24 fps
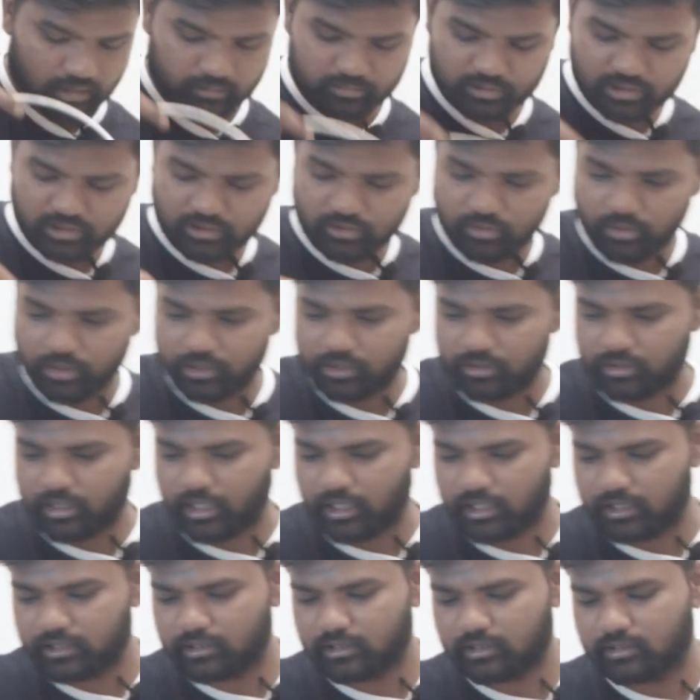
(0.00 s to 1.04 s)
I'm just going to
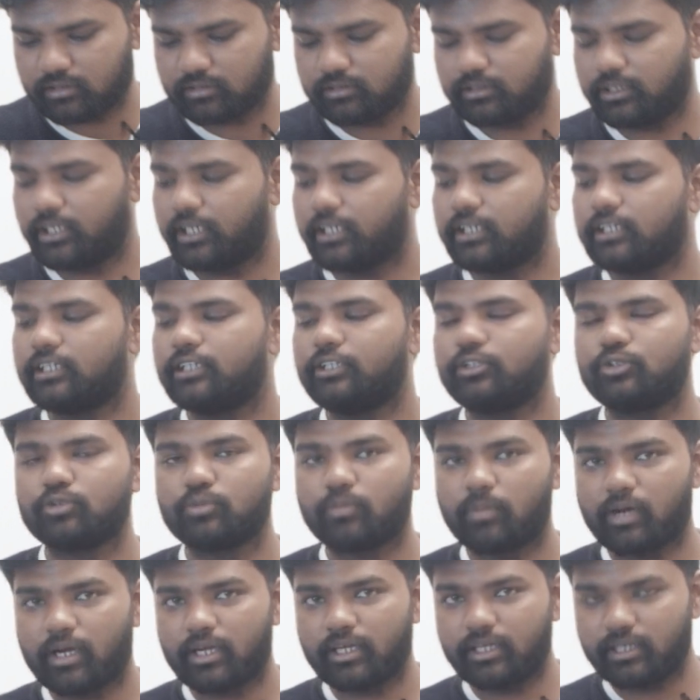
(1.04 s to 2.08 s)
connect directly to
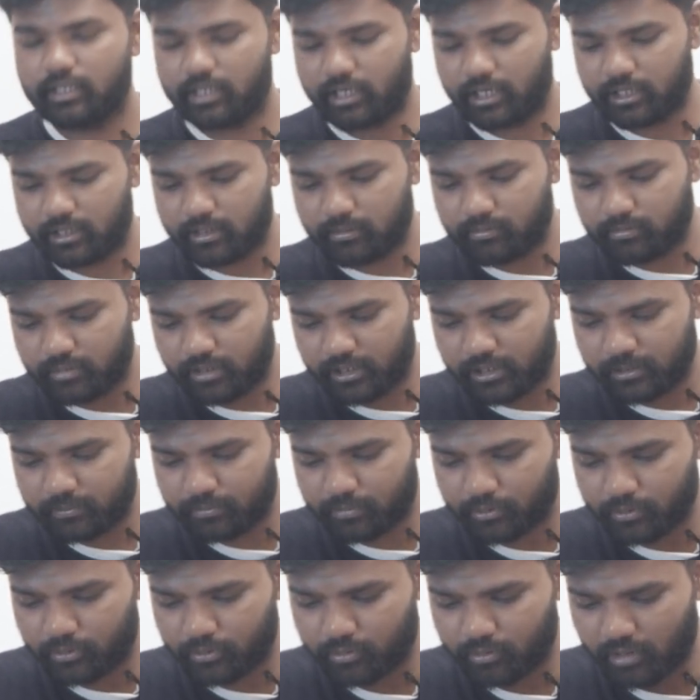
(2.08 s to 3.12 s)
my ATEM Mini
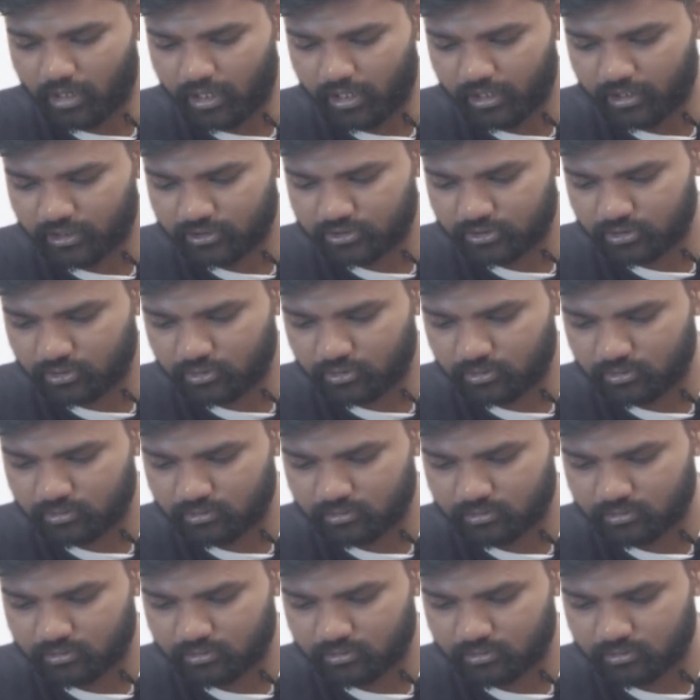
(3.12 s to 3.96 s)
Pro ISO